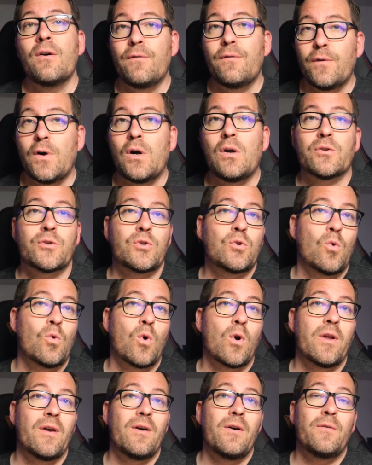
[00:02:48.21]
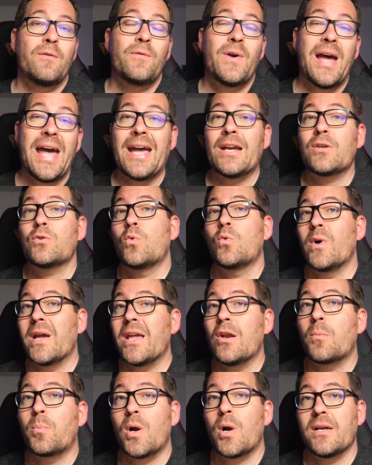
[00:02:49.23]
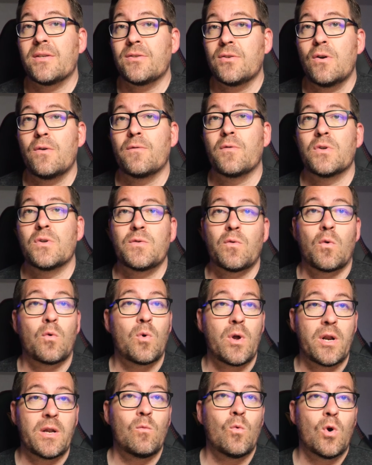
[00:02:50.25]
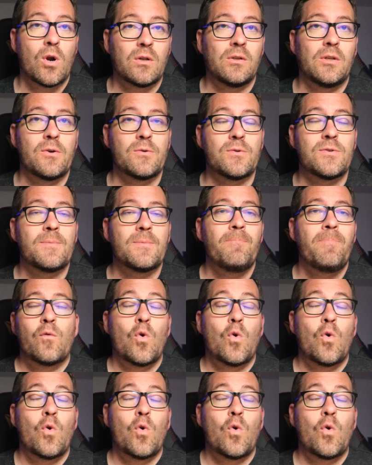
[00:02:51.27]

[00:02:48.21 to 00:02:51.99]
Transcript: fall short of actual enterprise servers for running workloads.